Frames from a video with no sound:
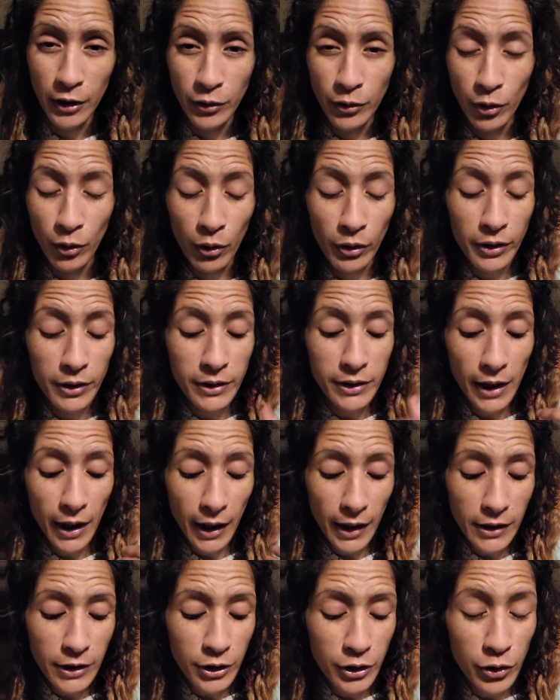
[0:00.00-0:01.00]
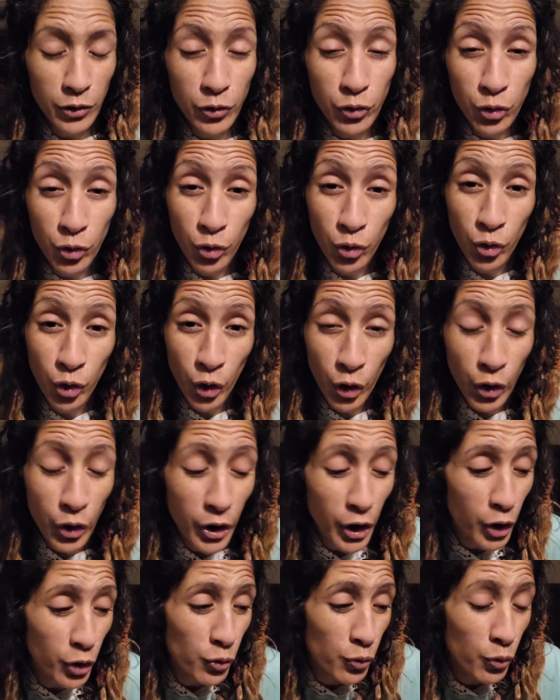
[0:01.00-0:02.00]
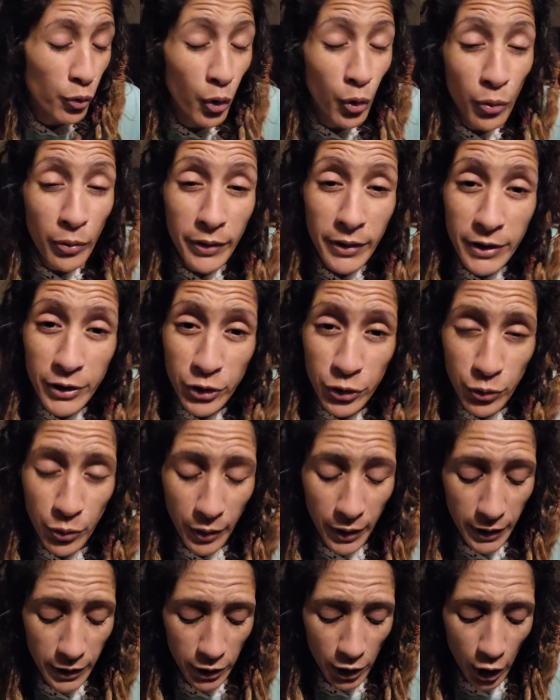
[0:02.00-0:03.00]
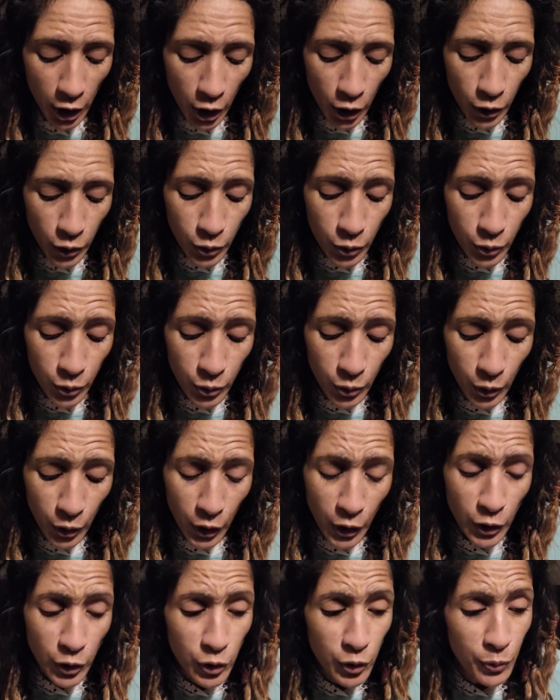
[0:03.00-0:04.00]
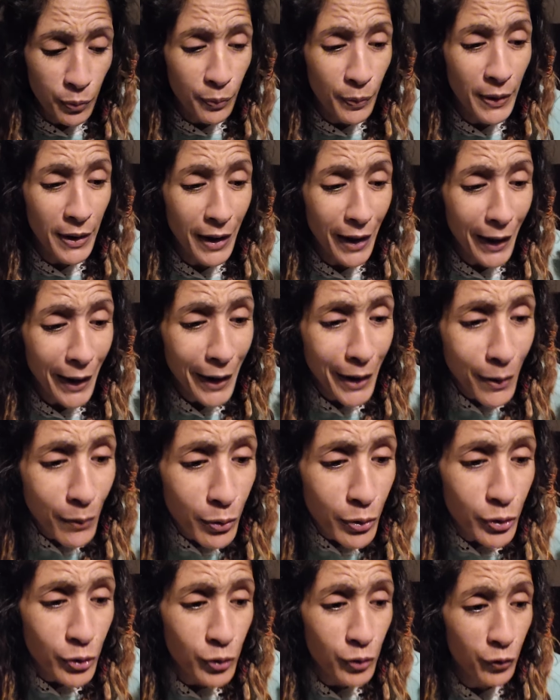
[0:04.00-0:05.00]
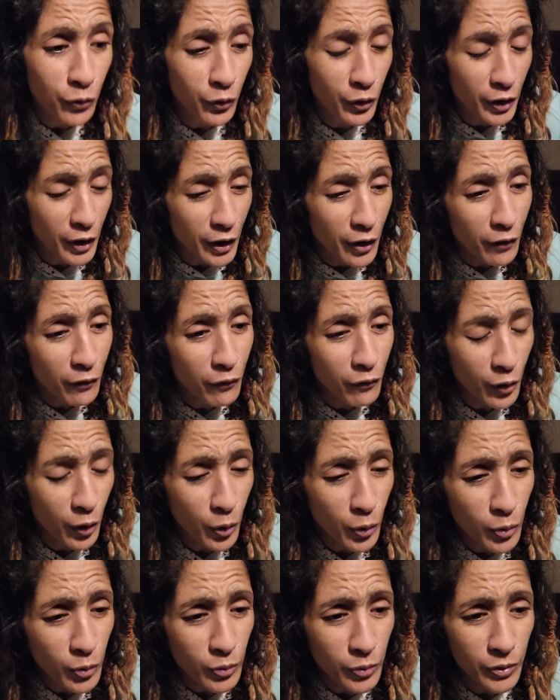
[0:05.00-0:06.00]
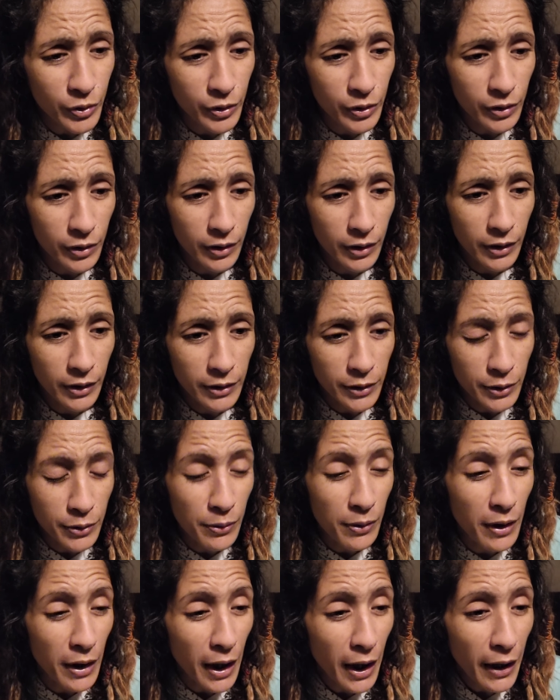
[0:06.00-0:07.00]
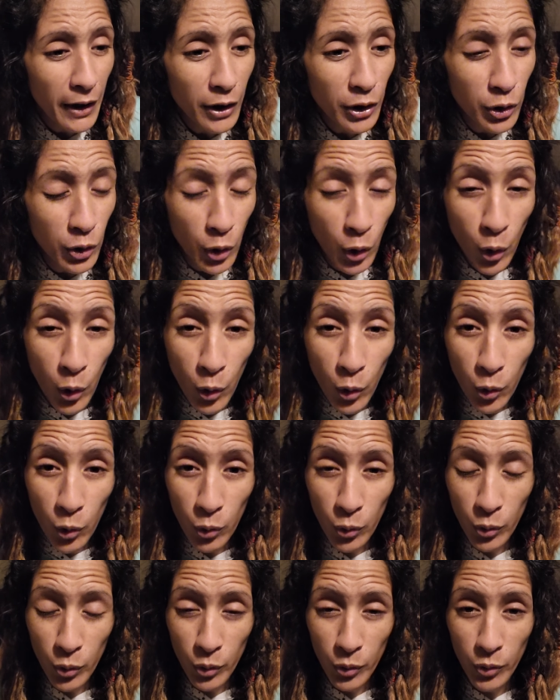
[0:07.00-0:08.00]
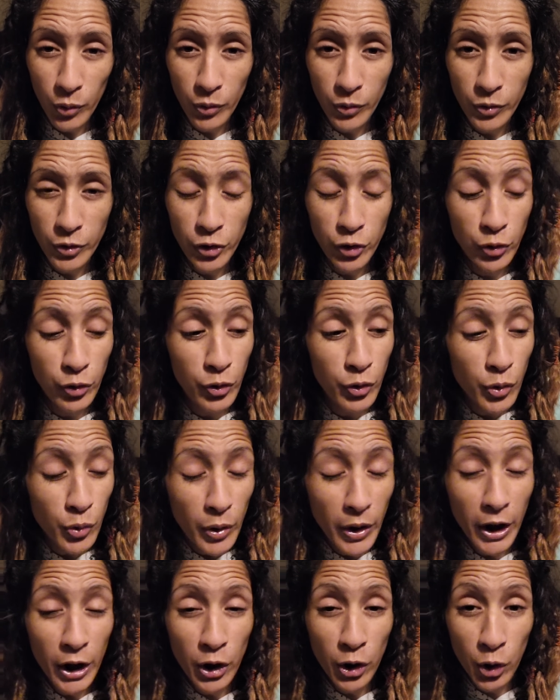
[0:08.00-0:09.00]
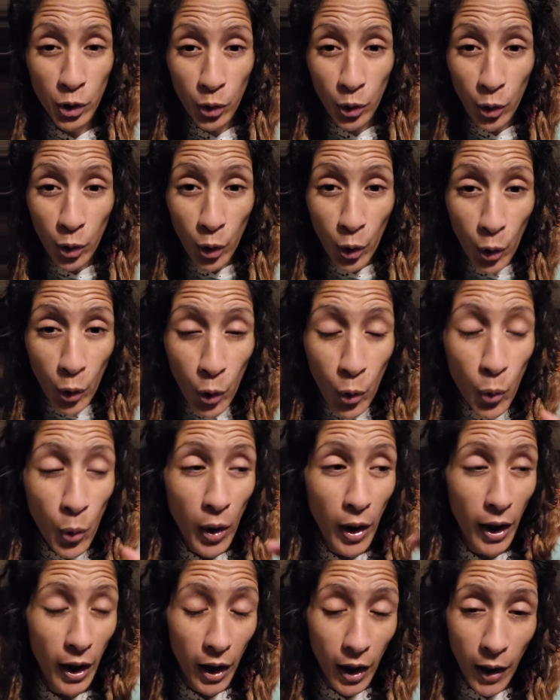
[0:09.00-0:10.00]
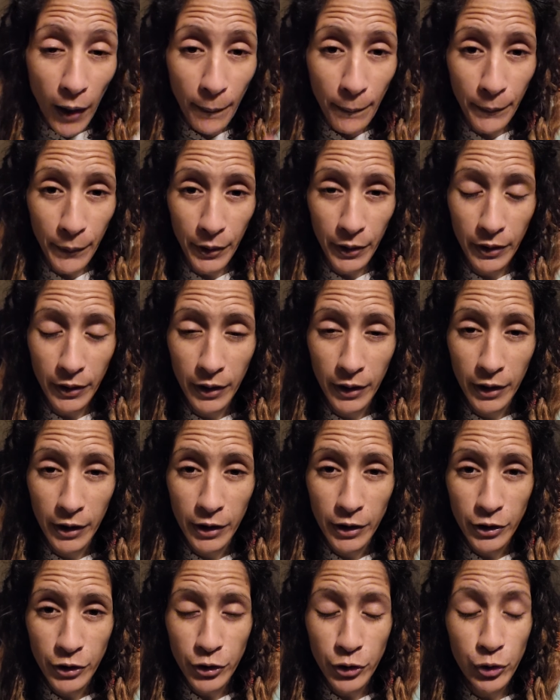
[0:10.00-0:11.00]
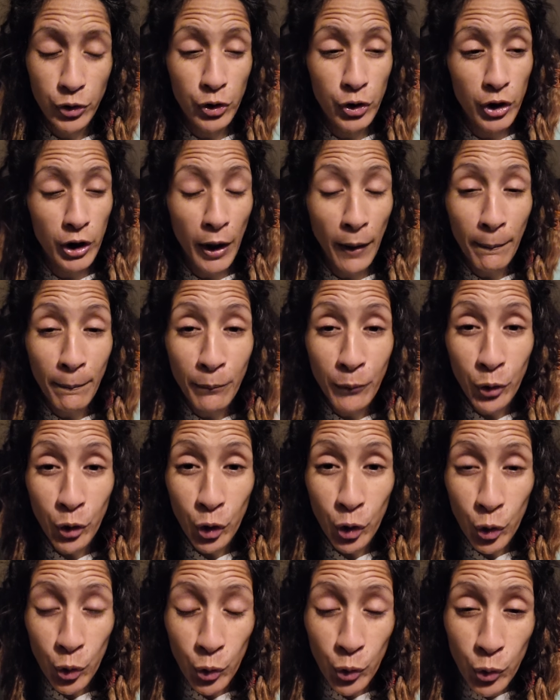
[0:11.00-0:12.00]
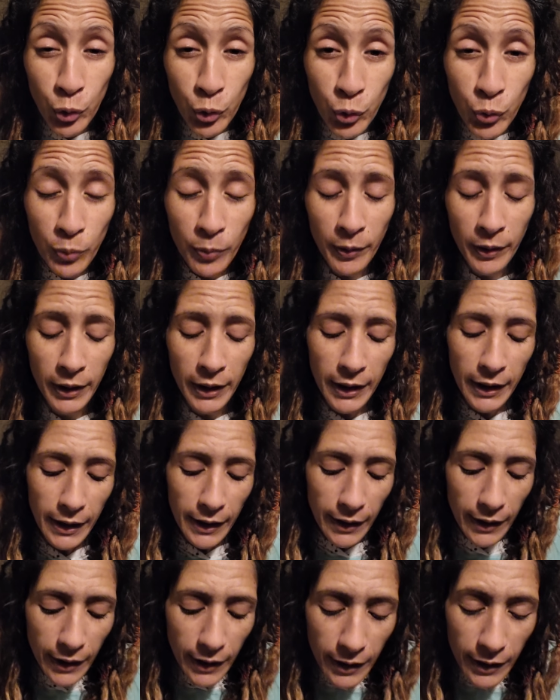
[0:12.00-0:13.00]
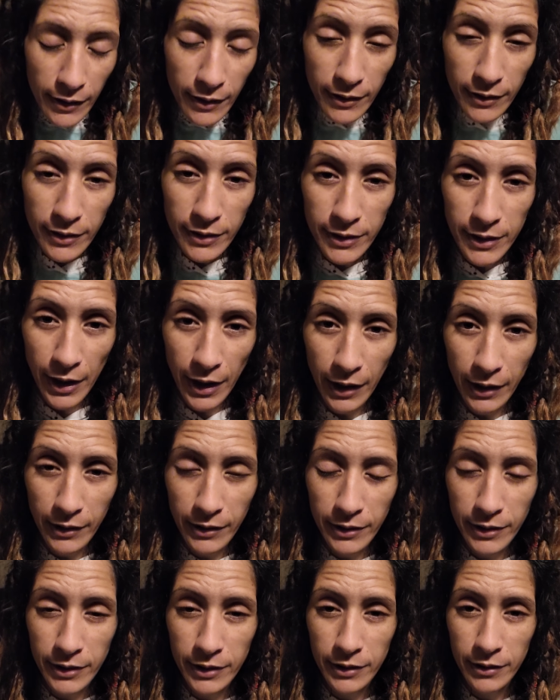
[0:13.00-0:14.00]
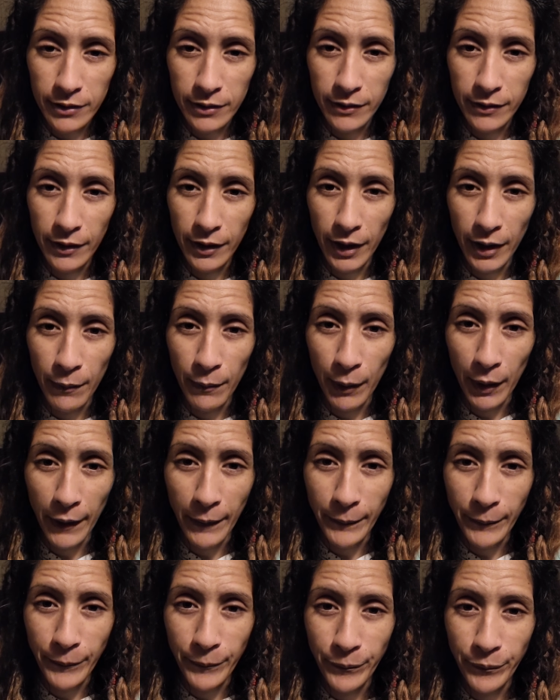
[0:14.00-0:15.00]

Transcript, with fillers: The Lord is asking you to learn and grow in His grace, to, to be able to forgive those, to let go, so you can glow up, so you can bloom in His hands. Amen.